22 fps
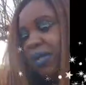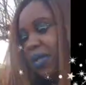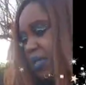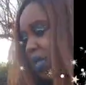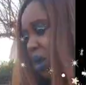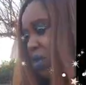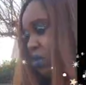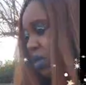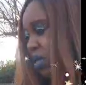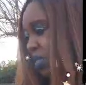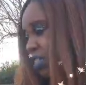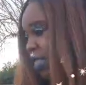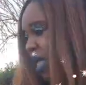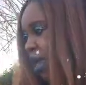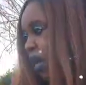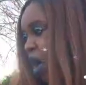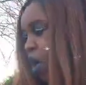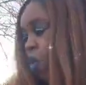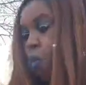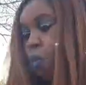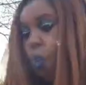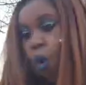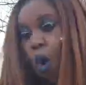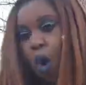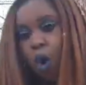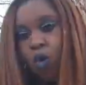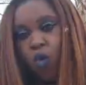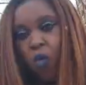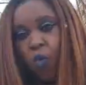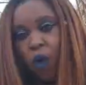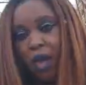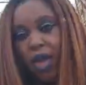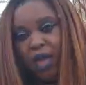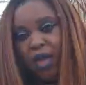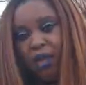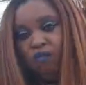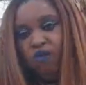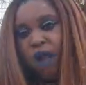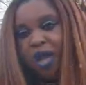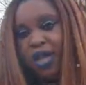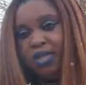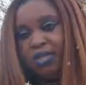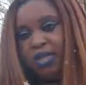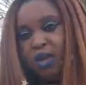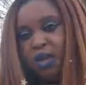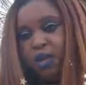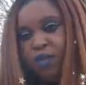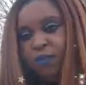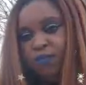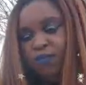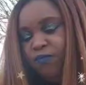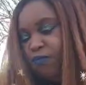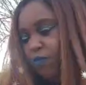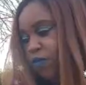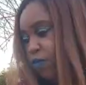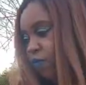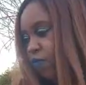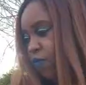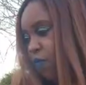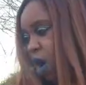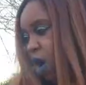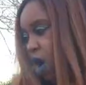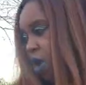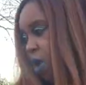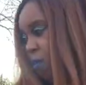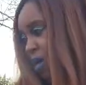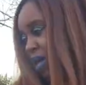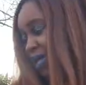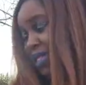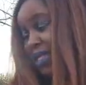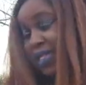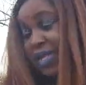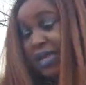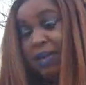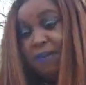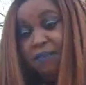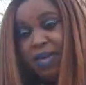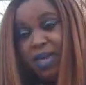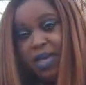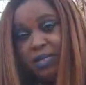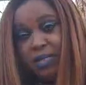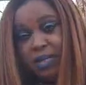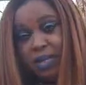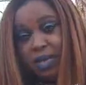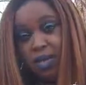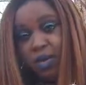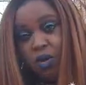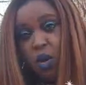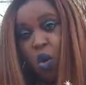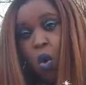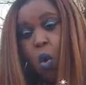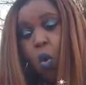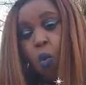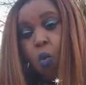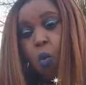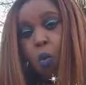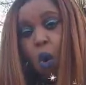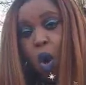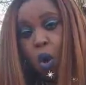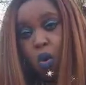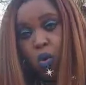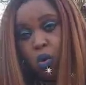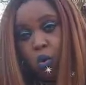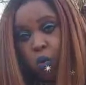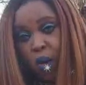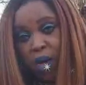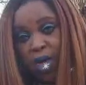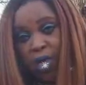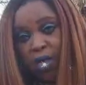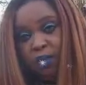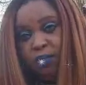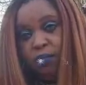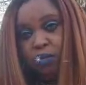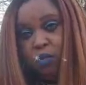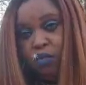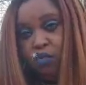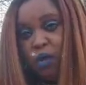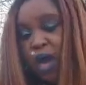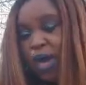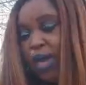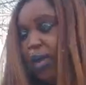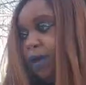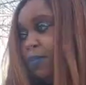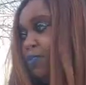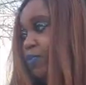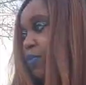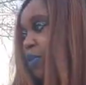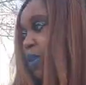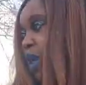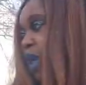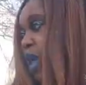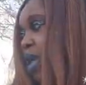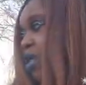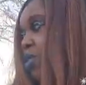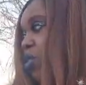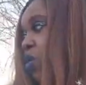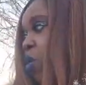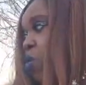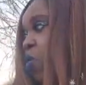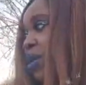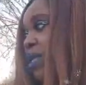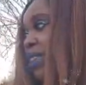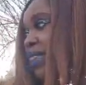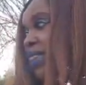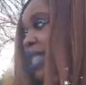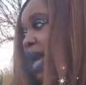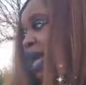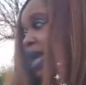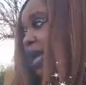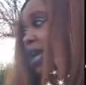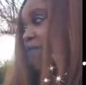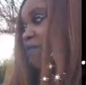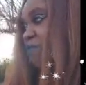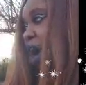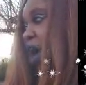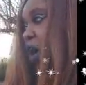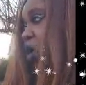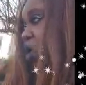but there is like a walkway right now um a cemented walkway right so it's like if